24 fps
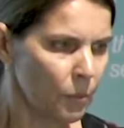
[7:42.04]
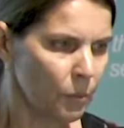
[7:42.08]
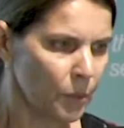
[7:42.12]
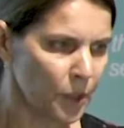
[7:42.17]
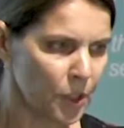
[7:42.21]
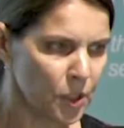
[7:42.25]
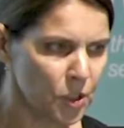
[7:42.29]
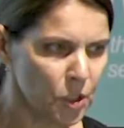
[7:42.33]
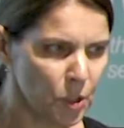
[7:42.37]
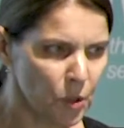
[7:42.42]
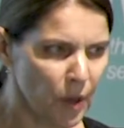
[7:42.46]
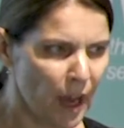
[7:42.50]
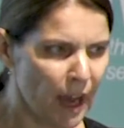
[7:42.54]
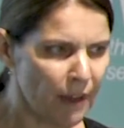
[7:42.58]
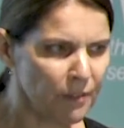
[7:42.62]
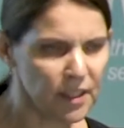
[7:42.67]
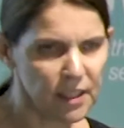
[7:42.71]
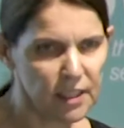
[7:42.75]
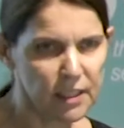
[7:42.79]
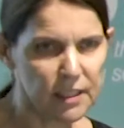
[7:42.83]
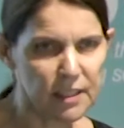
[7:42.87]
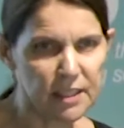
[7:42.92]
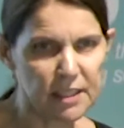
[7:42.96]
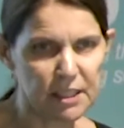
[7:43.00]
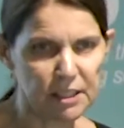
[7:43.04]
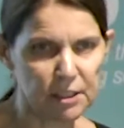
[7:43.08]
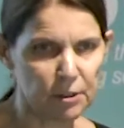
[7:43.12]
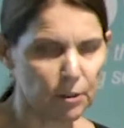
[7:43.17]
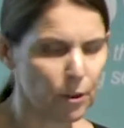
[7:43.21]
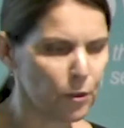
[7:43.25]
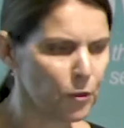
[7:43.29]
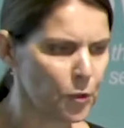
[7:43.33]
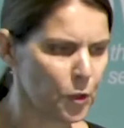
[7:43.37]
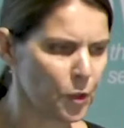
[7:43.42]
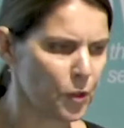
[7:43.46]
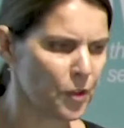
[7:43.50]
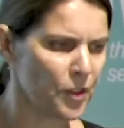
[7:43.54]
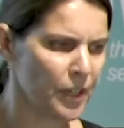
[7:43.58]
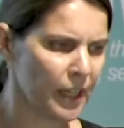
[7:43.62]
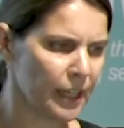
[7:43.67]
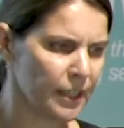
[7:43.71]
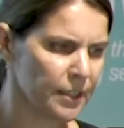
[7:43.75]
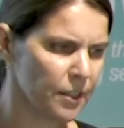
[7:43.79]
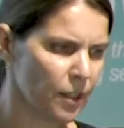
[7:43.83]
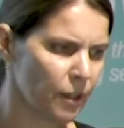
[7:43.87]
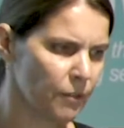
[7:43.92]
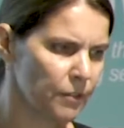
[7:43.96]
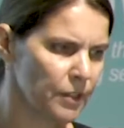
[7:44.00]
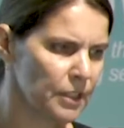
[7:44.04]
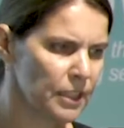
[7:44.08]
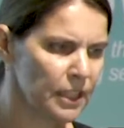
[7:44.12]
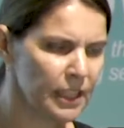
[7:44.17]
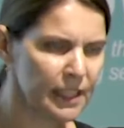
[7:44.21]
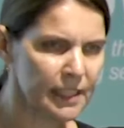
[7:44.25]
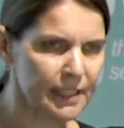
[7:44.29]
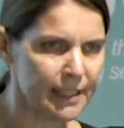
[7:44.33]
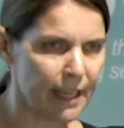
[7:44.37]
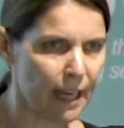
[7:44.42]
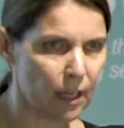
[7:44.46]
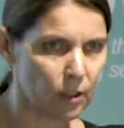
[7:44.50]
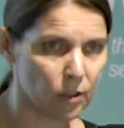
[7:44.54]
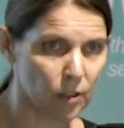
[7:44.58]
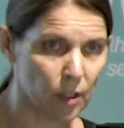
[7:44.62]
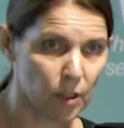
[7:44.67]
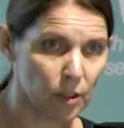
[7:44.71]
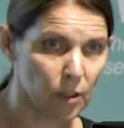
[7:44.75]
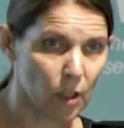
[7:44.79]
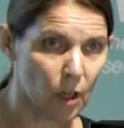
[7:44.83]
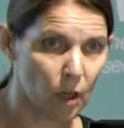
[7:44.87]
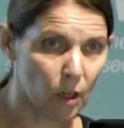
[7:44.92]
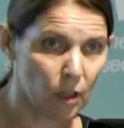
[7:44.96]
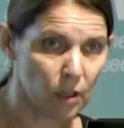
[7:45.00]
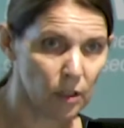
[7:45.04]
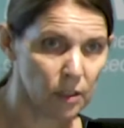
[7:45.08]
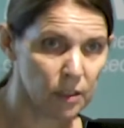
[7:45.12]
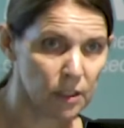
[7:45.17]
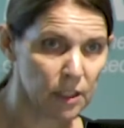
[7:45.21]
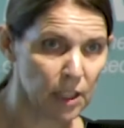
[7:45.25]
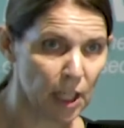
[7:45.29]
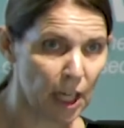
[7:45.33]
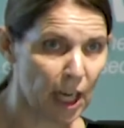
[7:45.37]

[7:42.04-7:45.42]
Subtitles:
But you do have to consider a few things. Obviously, download cost,